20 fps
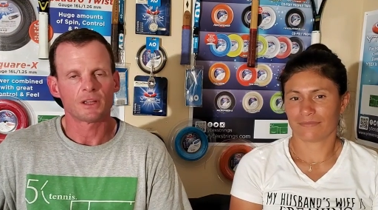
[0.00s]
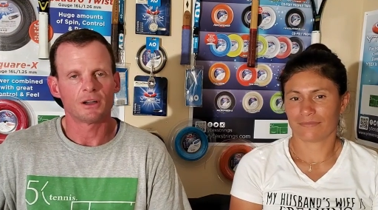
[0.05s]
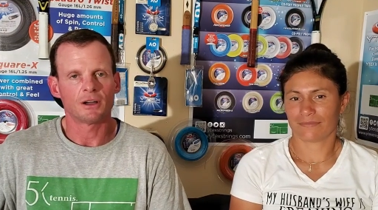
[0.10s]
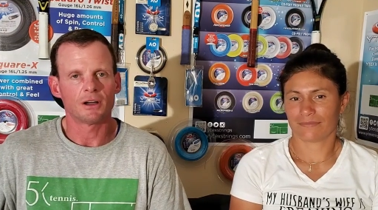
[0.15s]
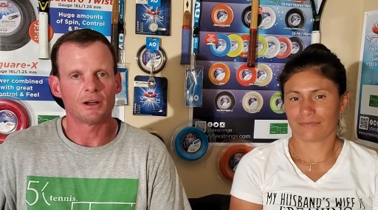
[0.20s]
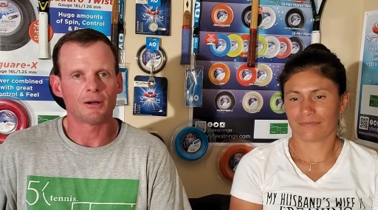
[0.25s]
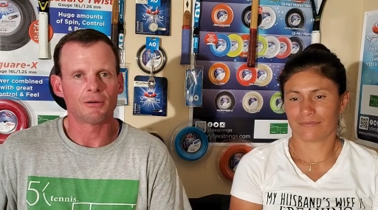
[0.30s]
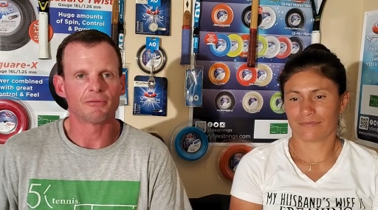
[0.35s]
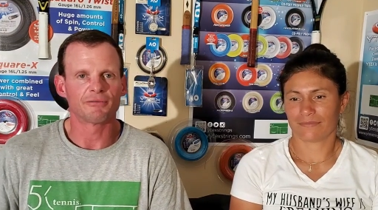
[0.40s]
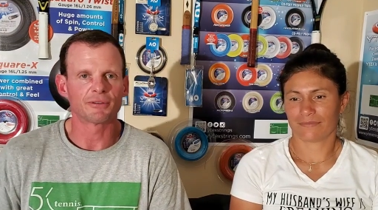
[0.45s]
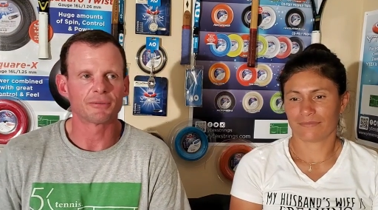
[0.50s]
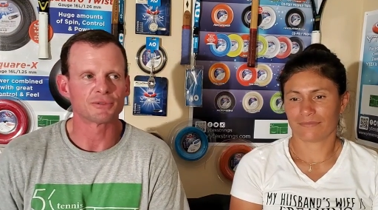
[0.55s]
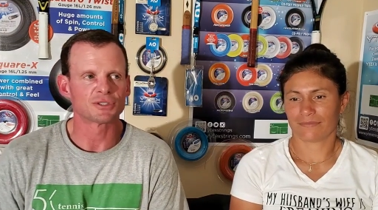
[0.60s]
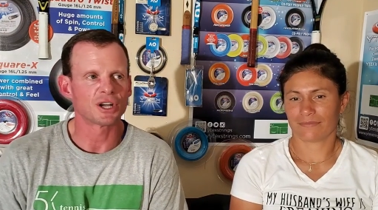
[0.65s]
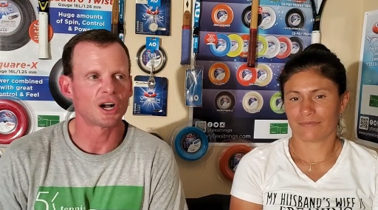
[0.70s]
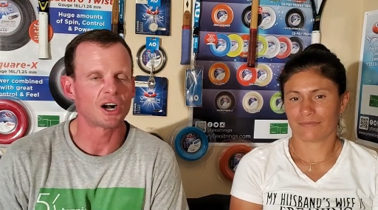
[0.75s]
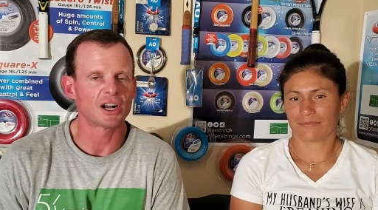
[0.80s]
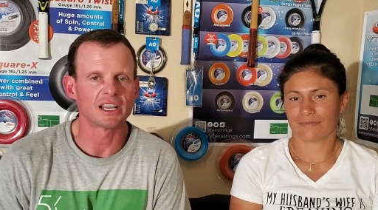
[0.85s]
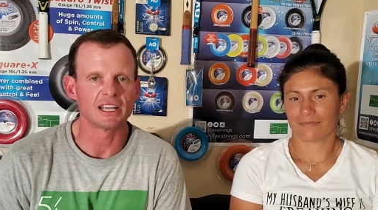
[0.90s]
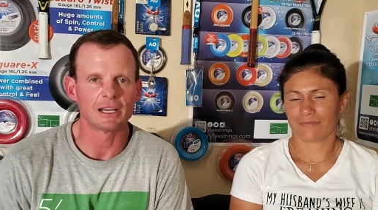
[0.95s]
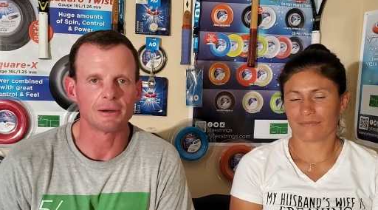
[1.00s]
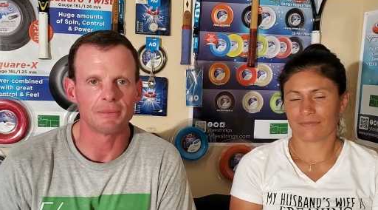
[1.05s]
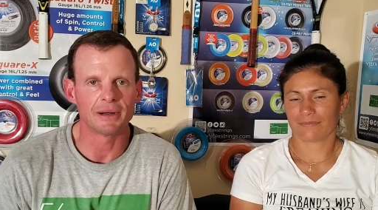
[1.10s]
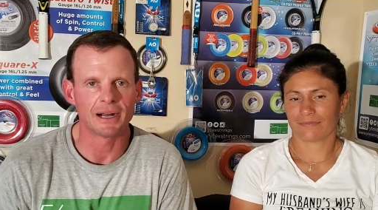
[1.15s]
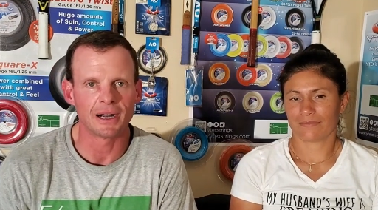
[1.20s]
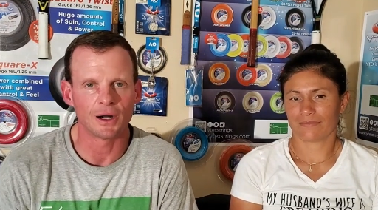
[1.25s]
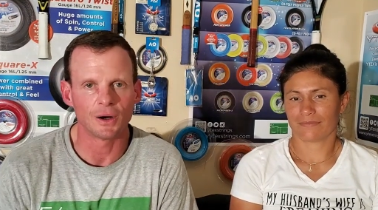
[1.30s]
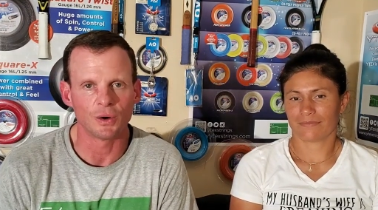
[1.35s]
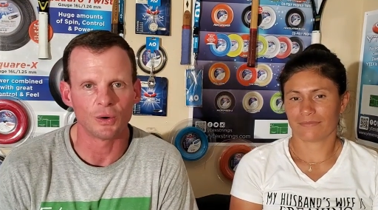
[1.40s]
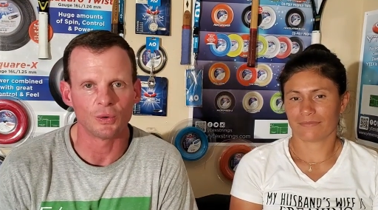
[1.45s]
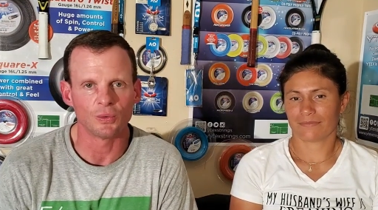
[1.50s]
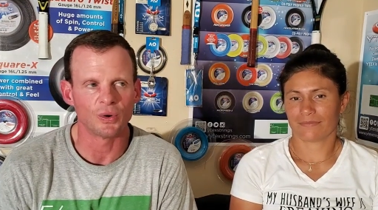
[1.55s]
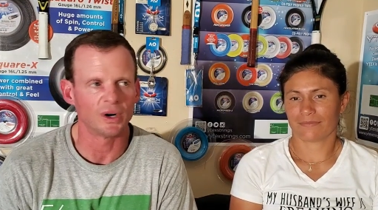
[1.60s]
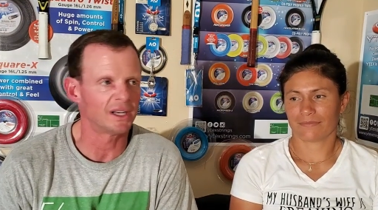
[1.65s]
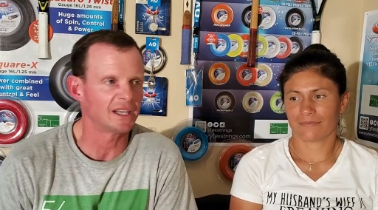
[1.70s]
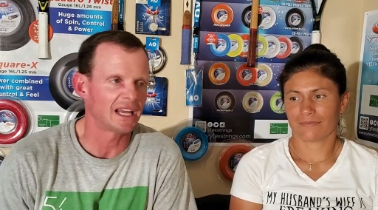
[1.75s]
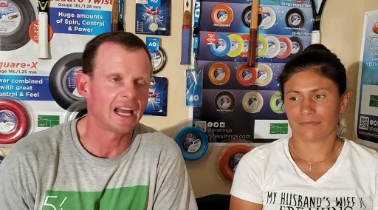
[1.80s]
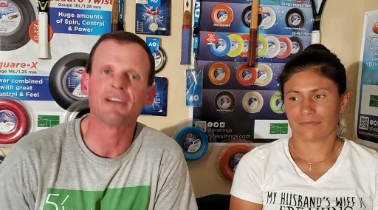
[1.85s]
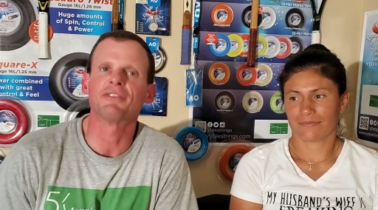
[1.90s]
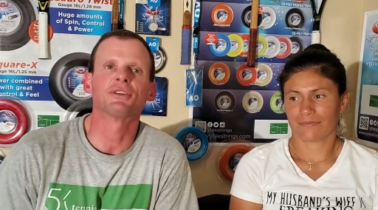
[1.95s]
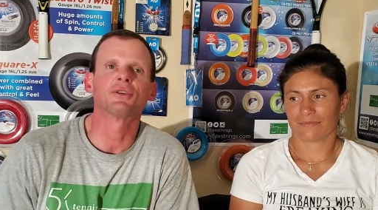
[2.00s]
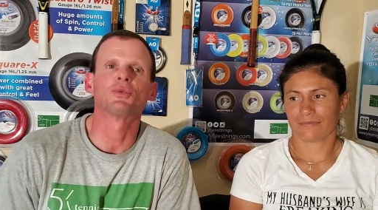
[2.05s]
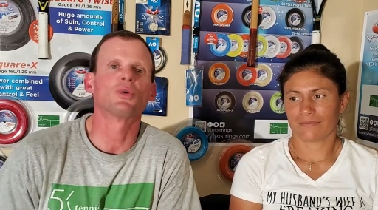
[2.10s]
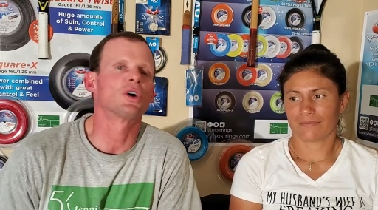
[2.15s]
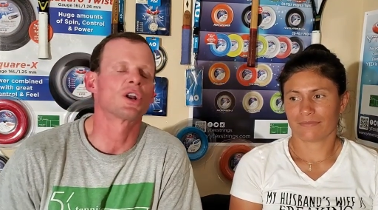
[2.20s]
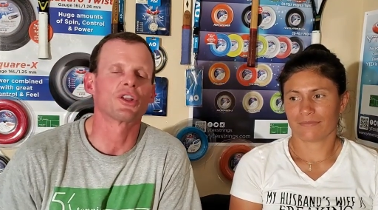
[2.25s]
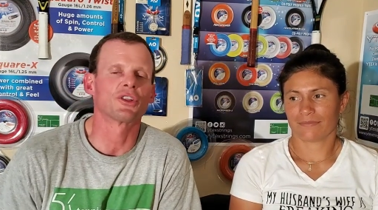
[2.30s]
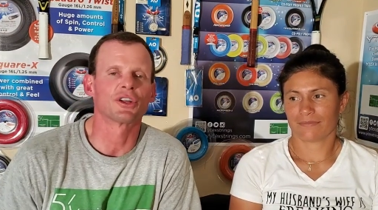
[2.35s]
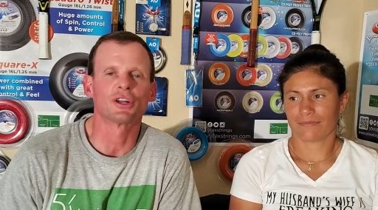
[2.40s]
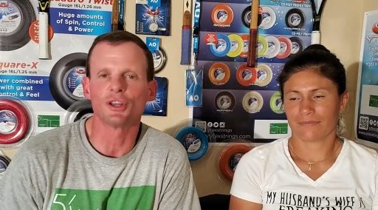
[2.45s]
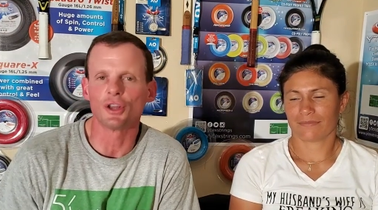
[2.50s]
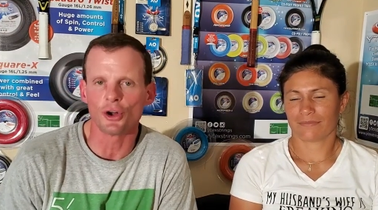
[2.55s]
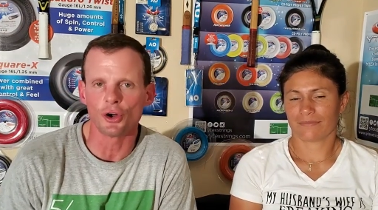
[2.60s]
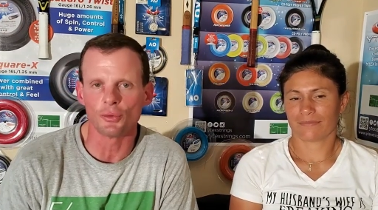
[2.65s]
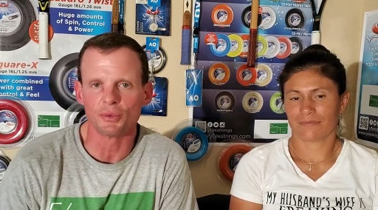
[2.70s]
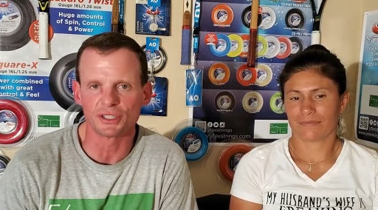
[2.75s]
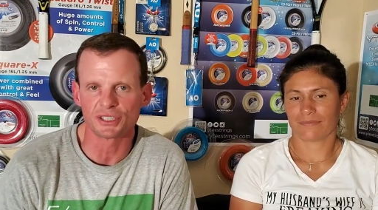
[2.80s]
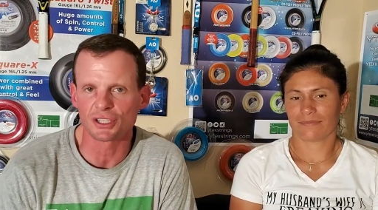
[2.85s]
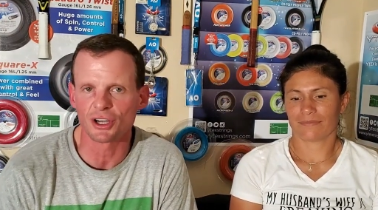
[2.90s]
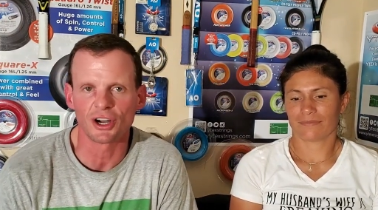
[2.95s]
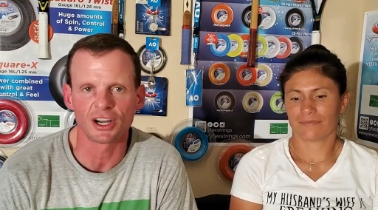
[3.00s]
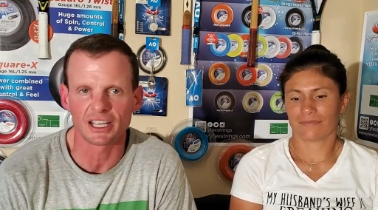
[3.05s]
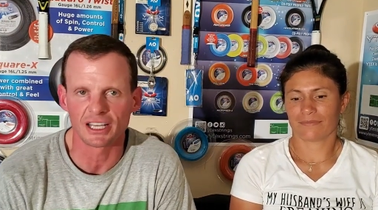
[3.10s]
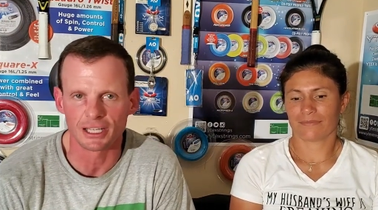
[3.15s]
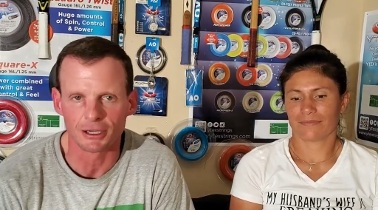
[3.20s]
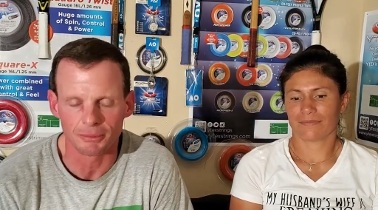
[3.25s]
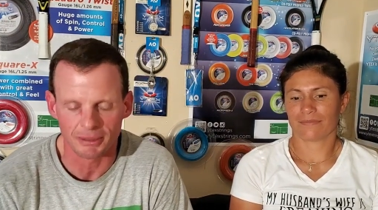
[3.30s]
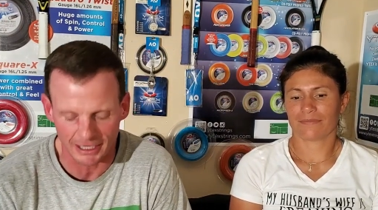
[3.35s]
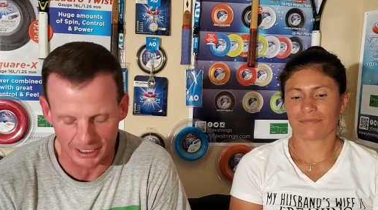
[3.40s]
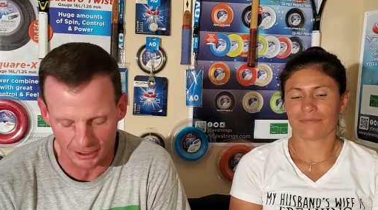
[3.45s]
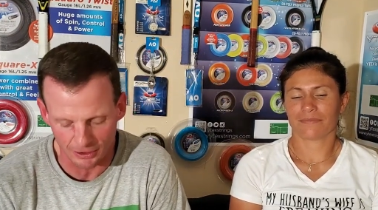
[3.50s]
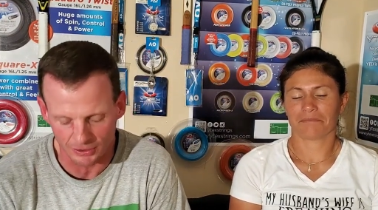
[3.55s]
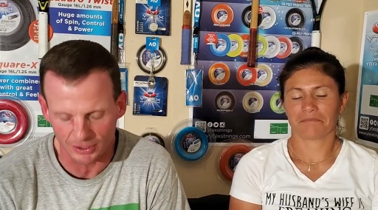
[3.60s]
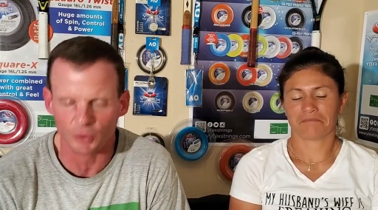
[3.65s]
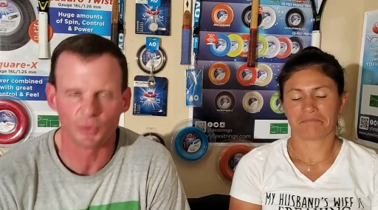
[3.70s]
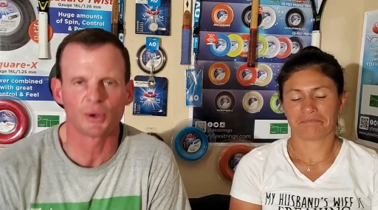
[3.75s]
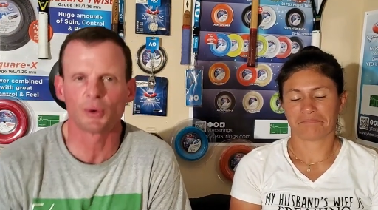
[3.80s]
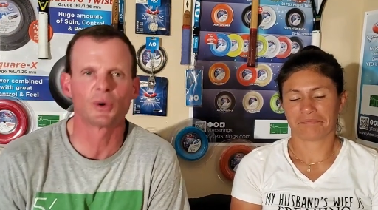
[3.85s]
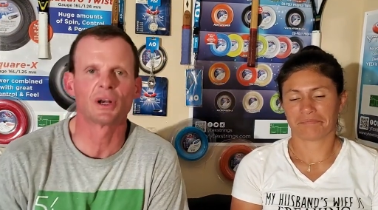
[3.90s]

Speaker 1: um, from talking about what everyone on the globe is talking about, and we